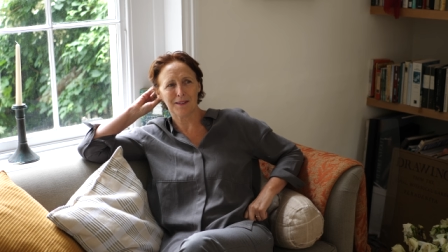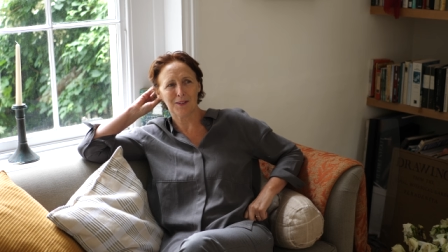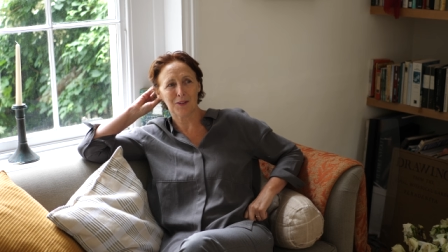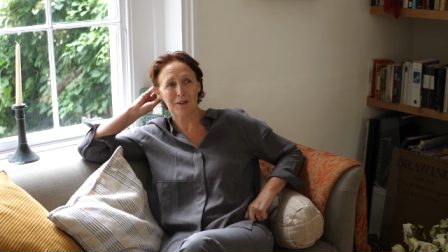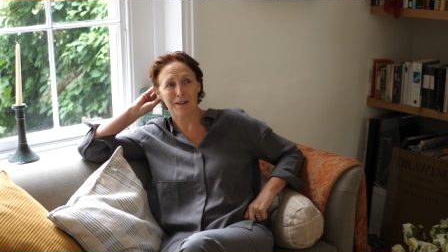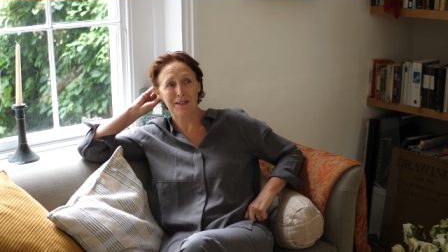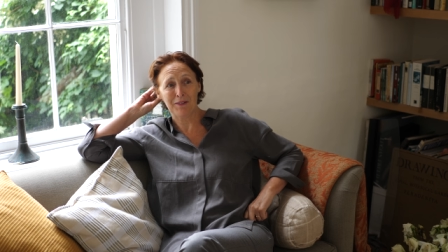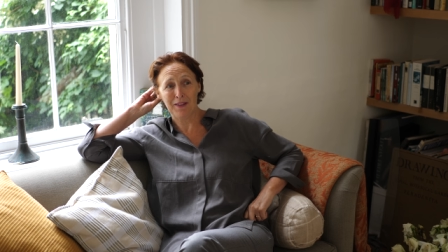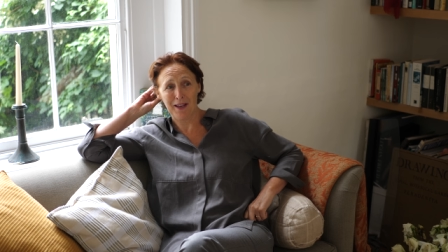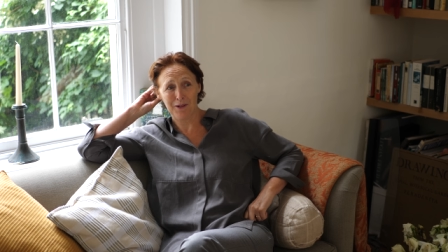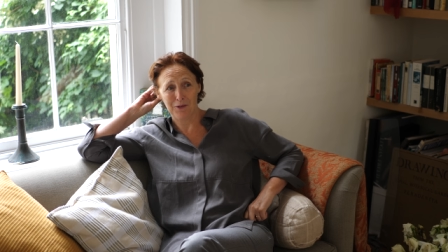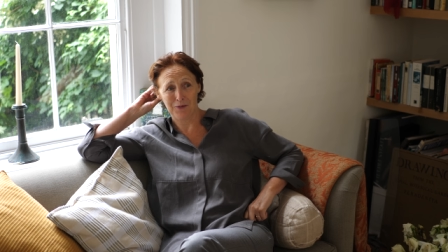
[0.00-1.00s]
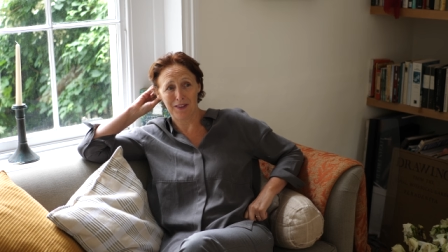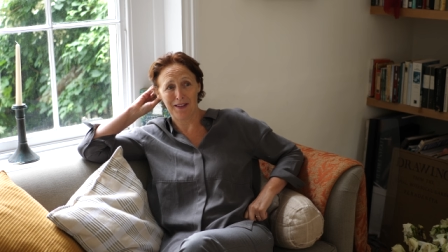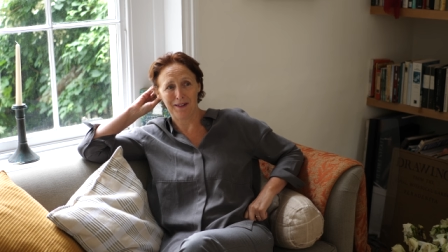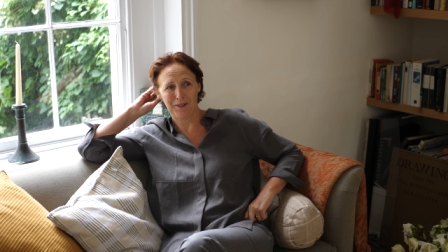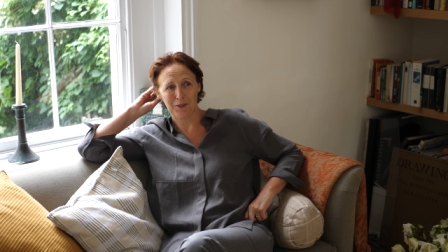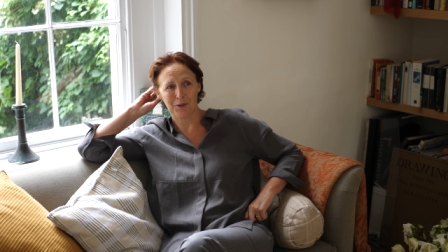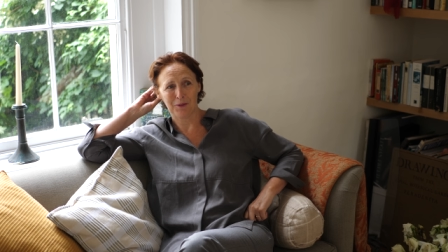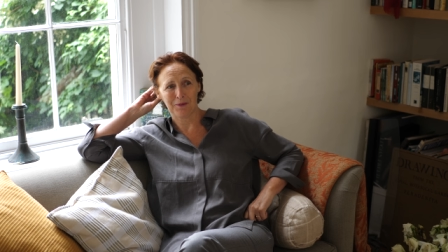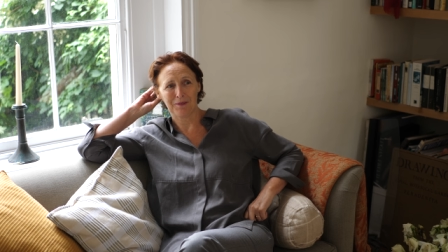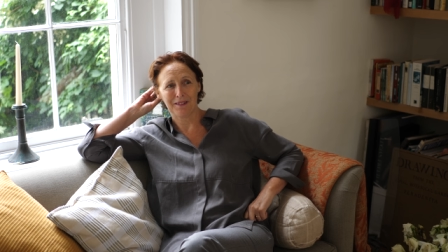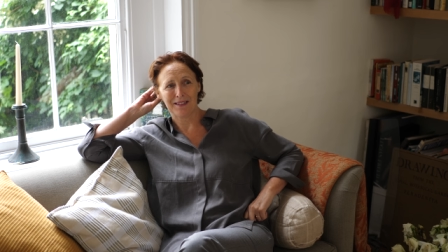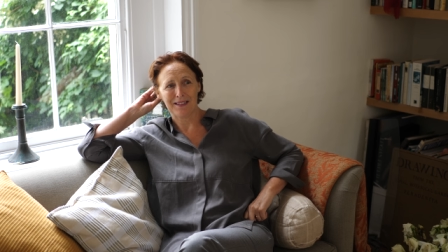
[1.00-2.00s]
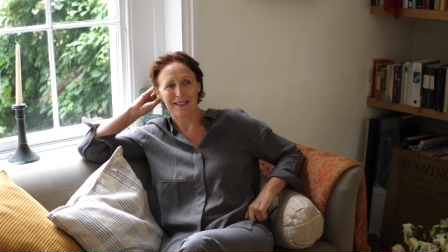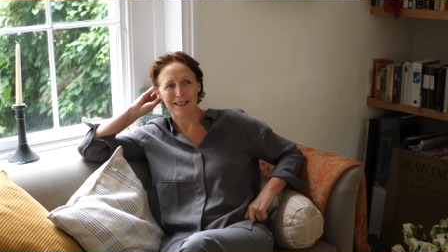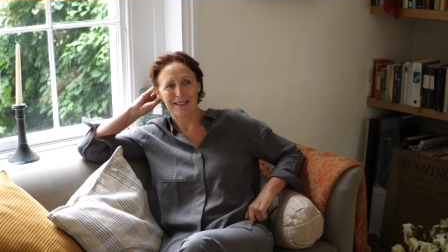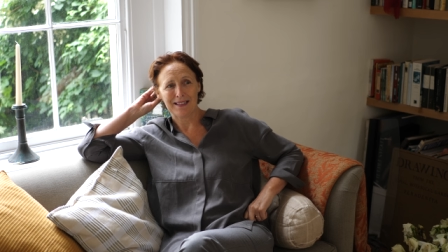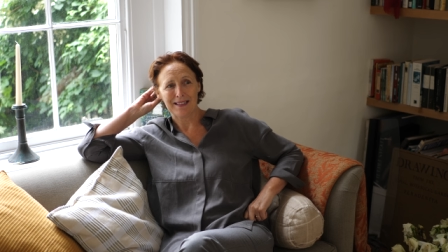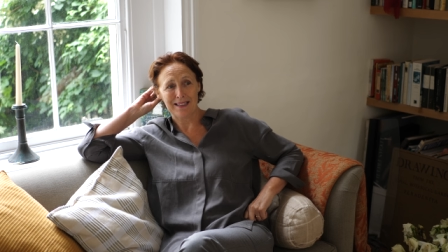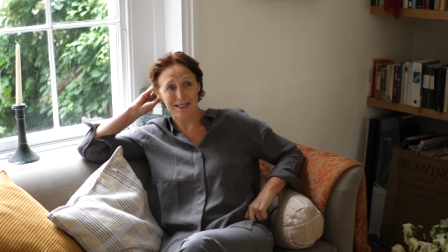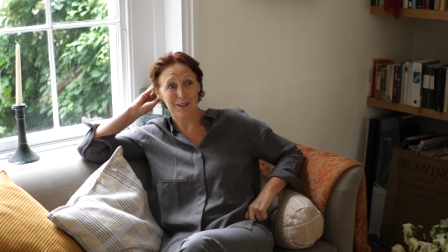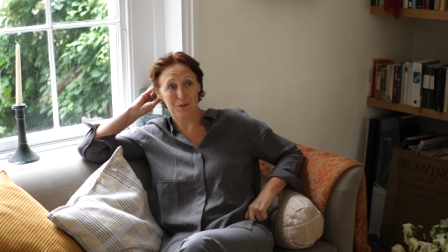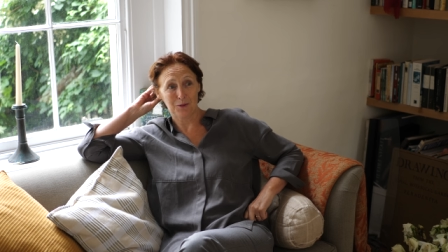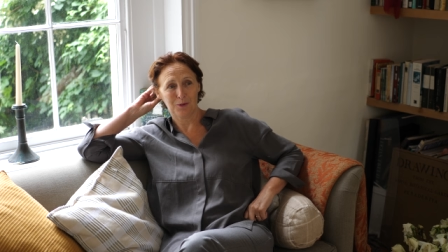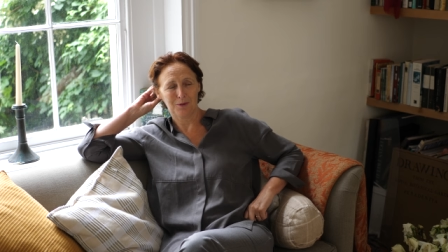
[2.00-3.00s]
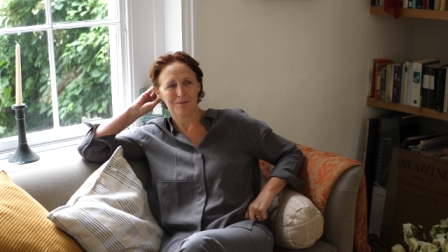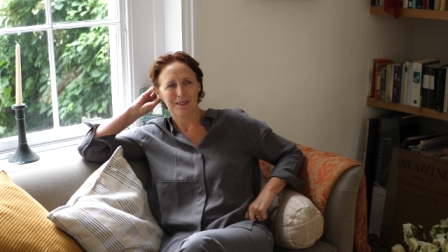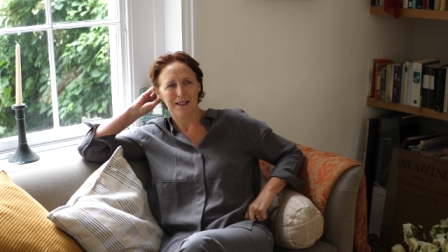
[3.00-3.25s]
is there any there over there? You know, is it all?